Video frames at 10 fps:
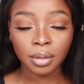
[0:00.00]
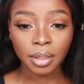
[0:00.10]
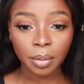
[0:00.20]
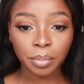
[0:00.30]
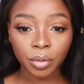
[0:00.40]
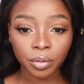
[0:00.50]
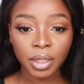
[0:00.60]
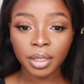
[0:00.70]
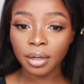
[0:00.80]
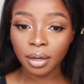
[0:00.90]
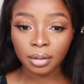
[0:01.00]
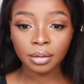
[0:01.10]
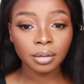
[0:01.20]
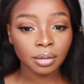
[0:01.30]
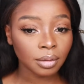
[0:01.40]
They are both really
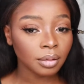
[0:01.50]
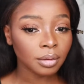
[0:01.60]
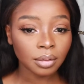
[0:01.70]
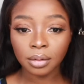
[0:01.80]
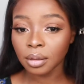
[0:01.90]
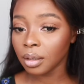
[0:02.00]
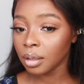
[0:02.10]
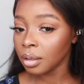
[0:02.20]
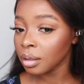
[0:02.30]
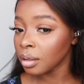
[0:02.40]
nice, yeah.